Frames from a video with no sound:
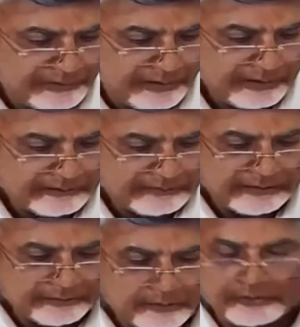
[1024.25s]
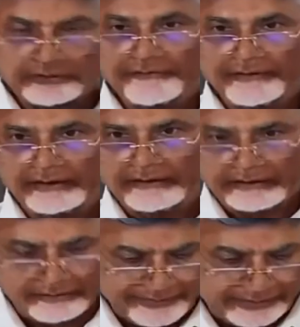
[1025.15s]
accelerated the growth of
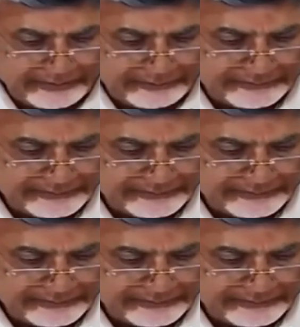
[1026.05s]
electrical vehicles.